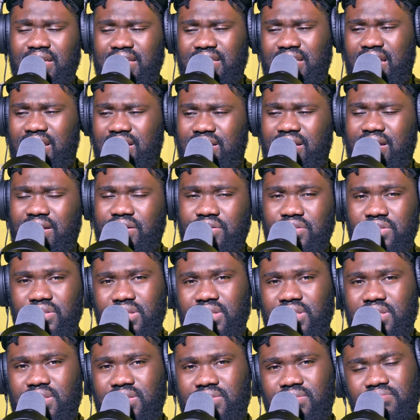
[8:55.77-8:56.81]
There's
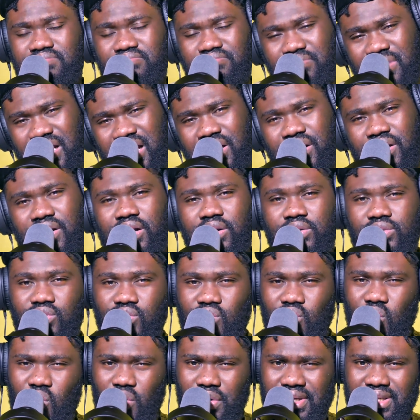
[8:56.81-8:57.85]
this
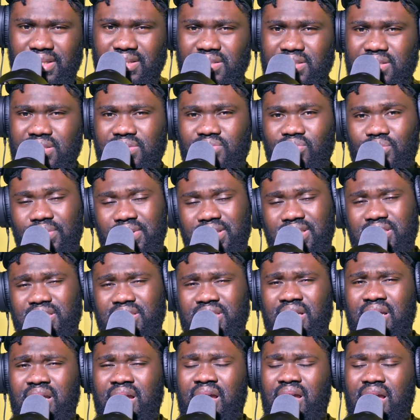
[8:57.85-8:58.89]
background noise
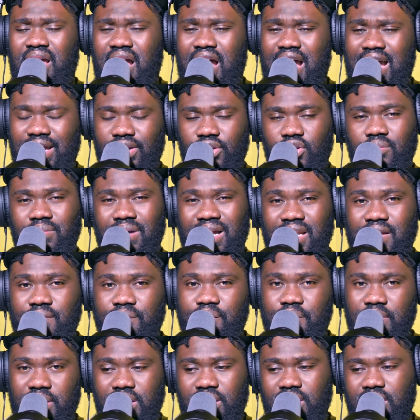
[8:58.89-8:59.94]
which I normally
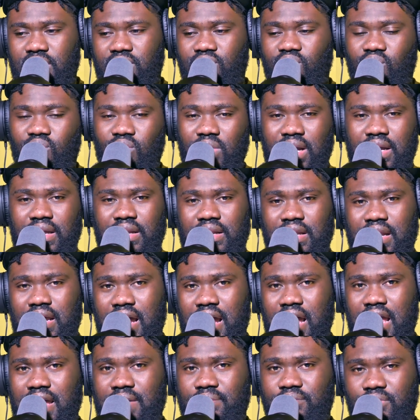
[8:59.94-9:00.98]
pick when
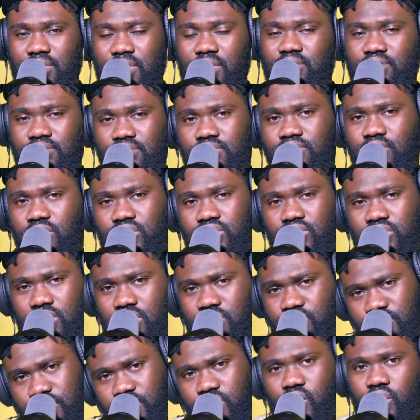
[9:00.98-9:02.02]
I'm
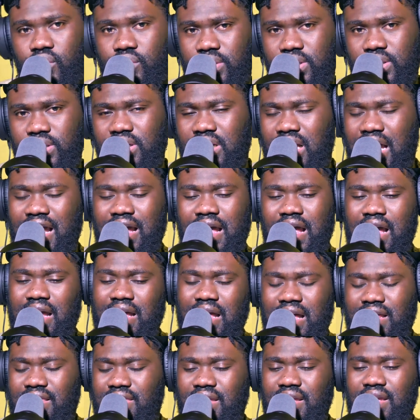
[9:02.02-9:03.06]
recording. I
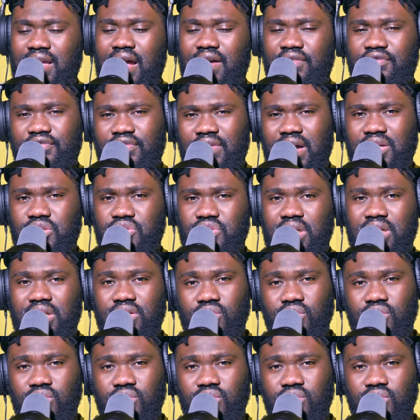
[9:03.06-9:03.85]
think I've actually